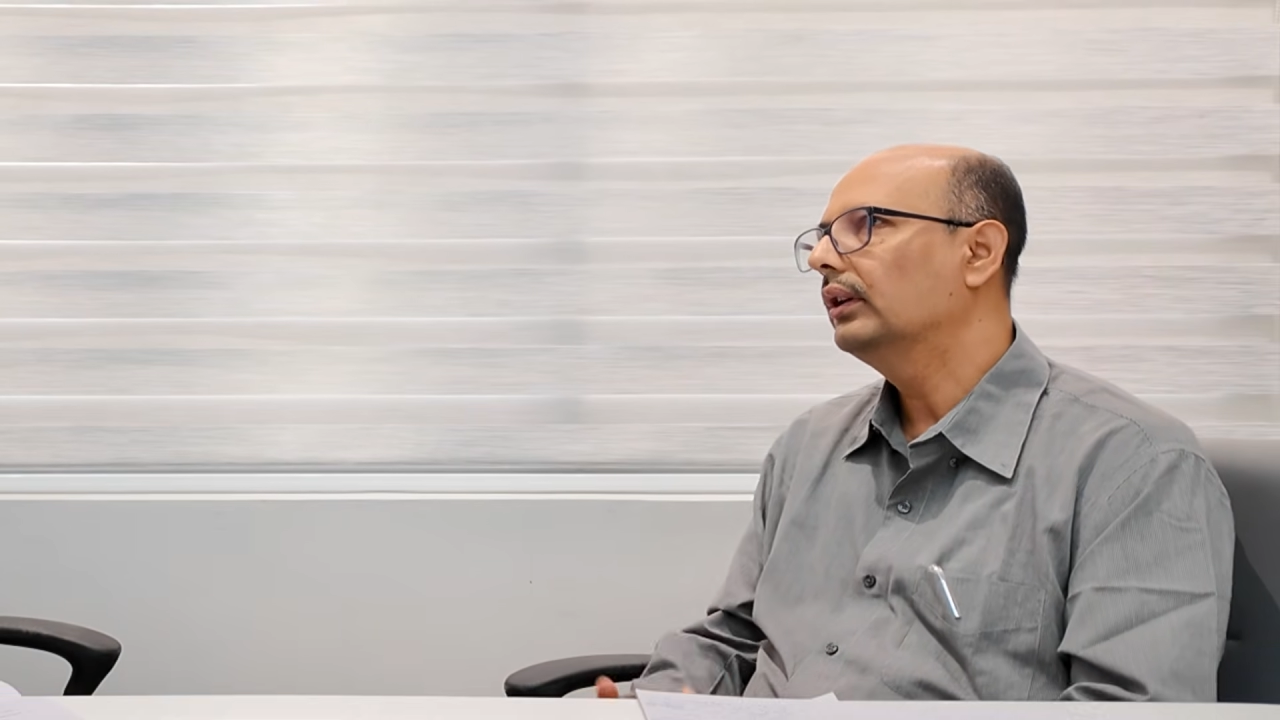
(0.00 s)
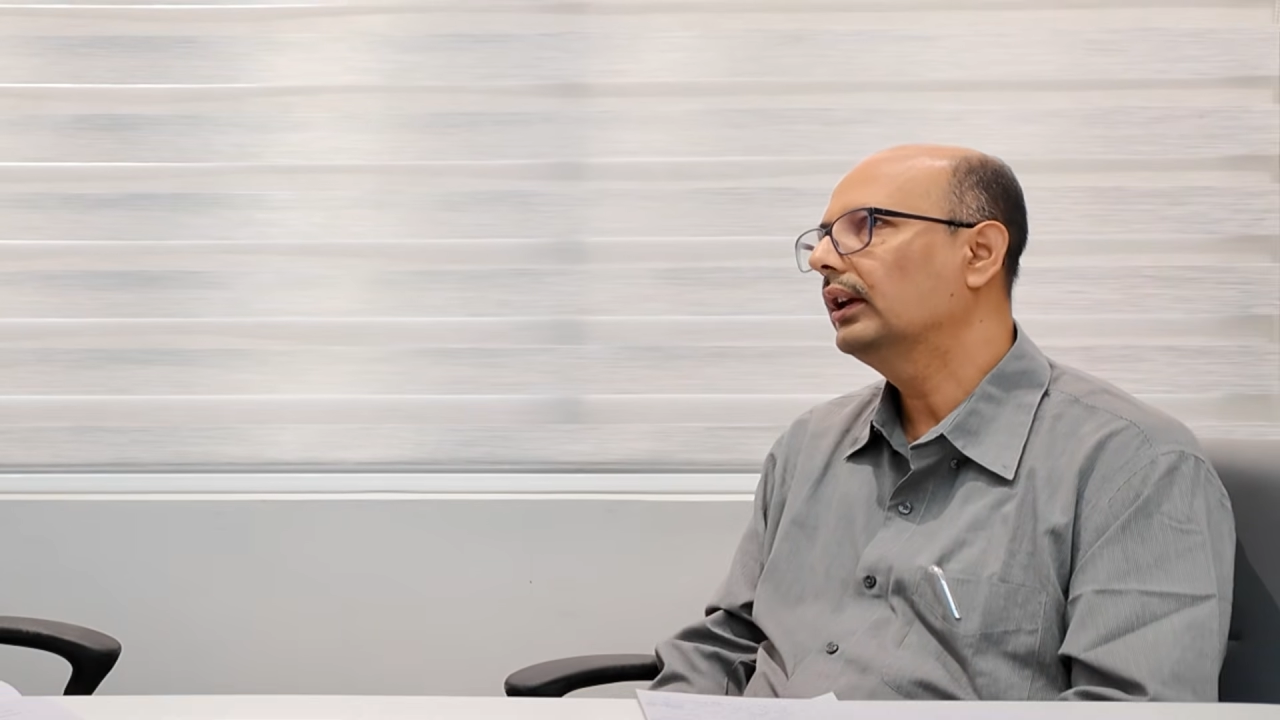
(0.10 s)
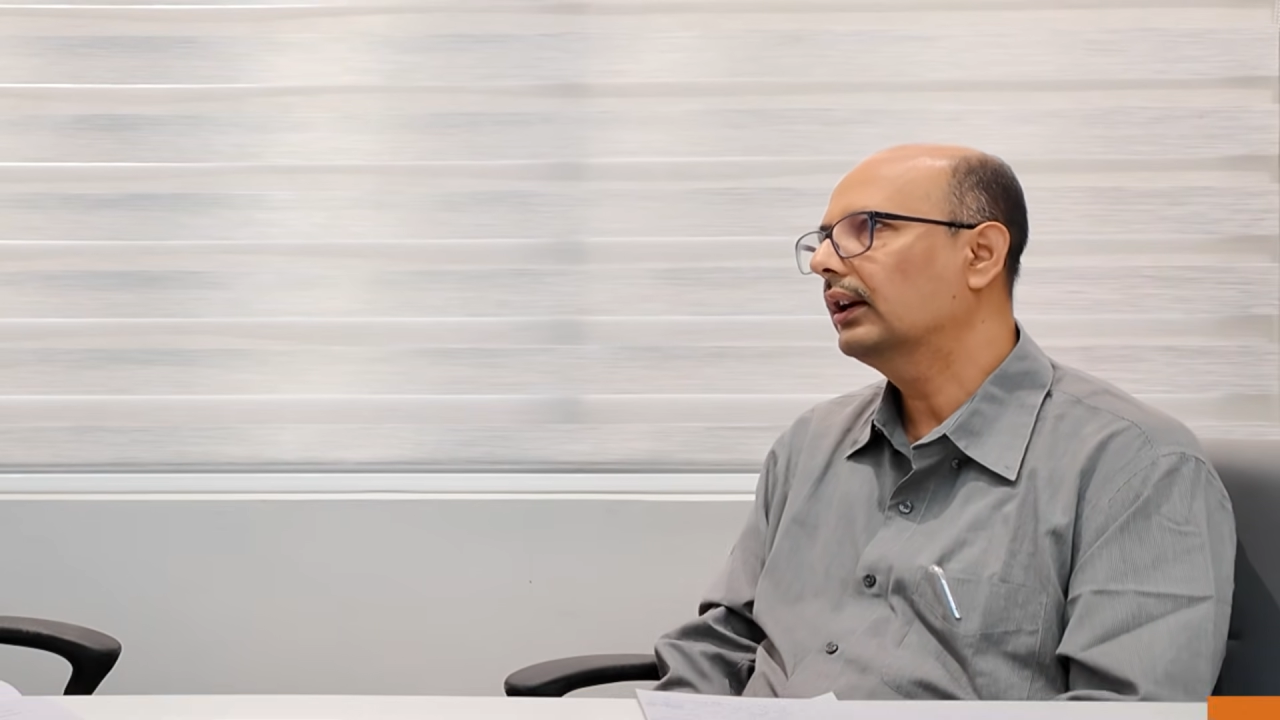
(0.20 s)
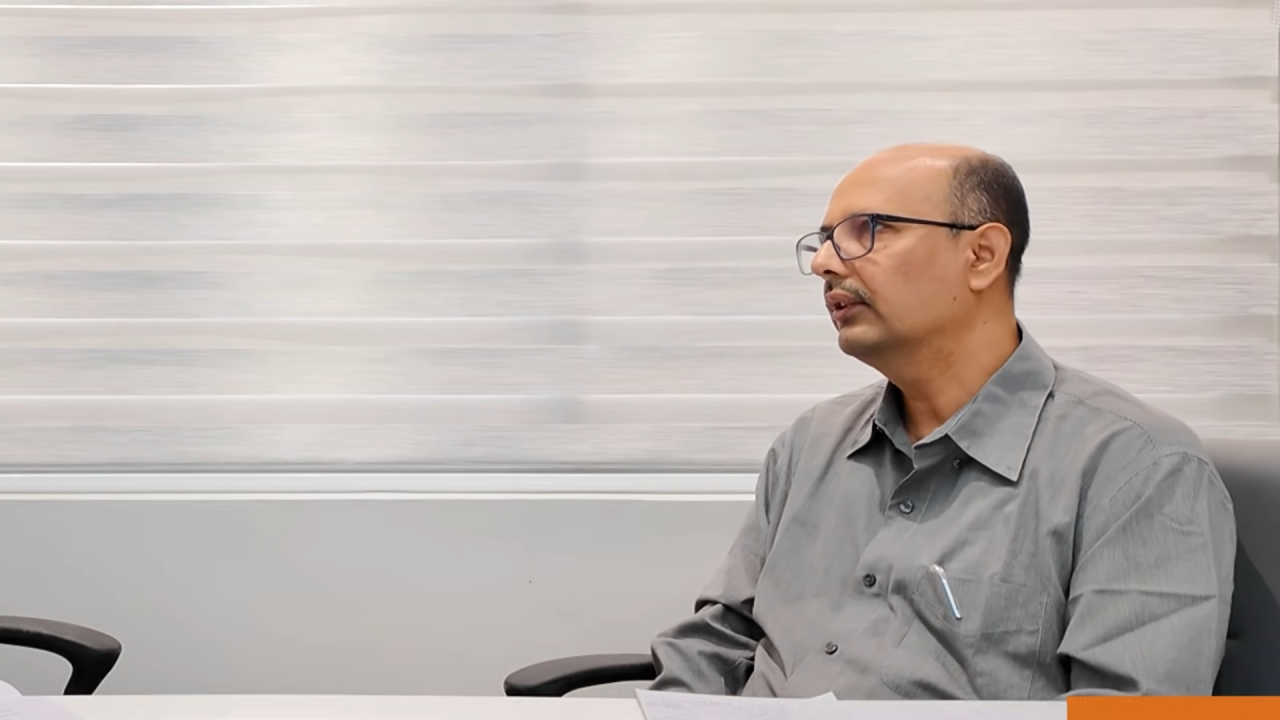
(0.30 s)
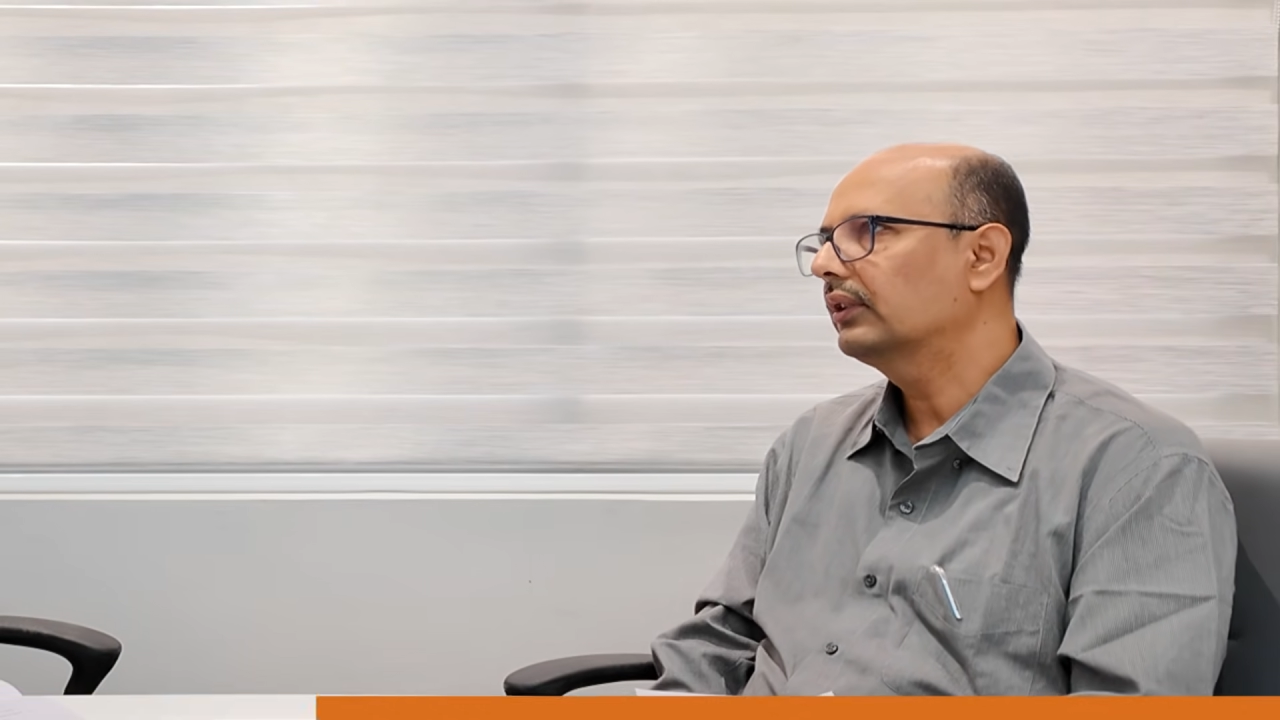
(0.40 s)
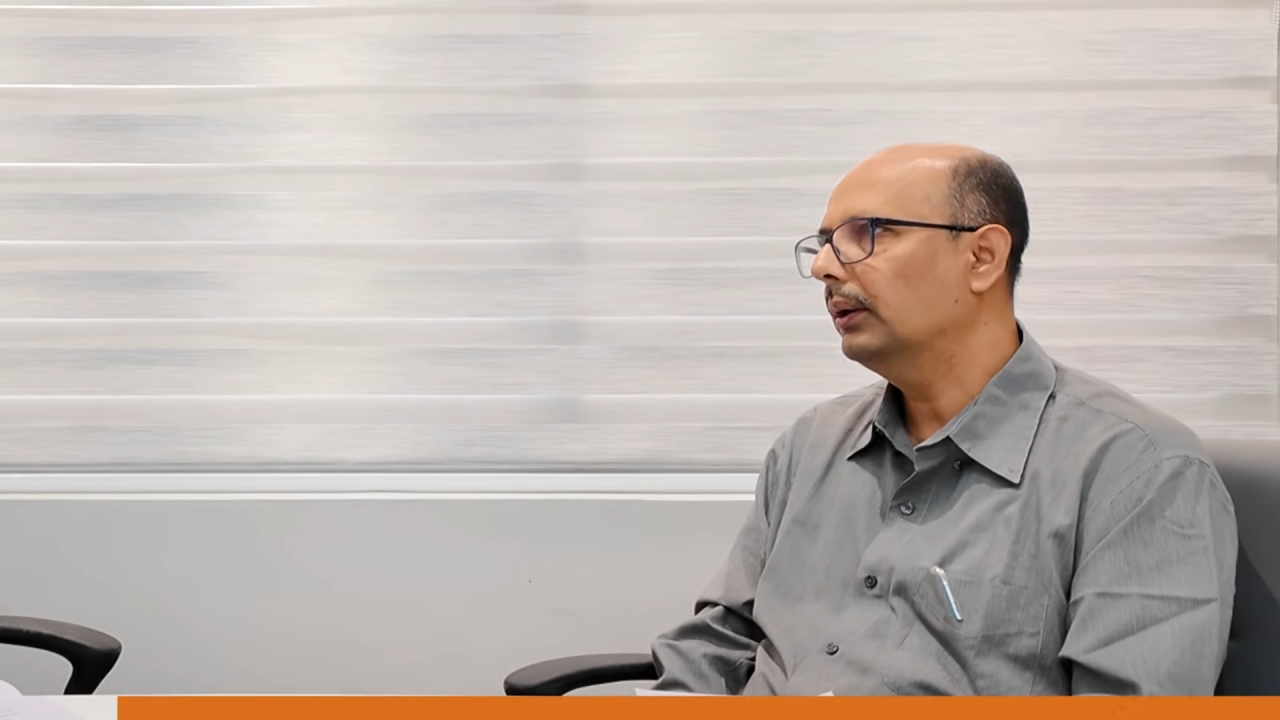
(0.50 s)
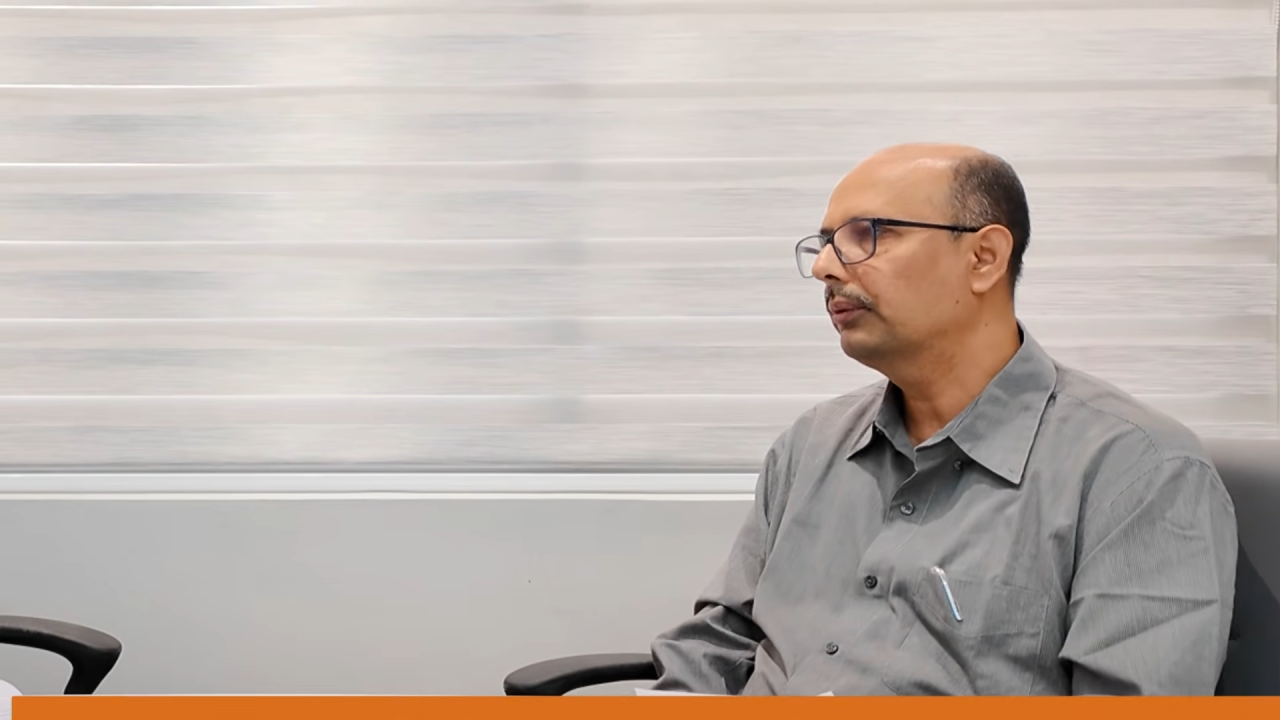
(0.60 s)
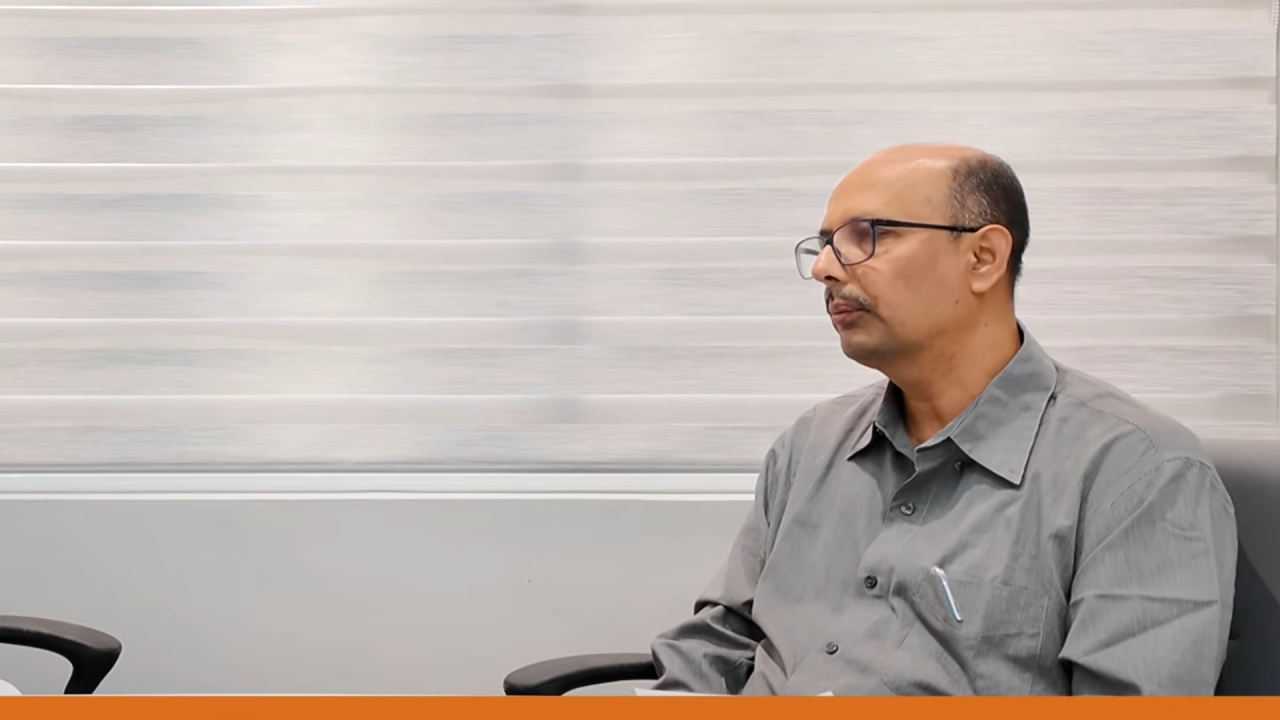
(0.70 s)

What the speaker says: the concepts,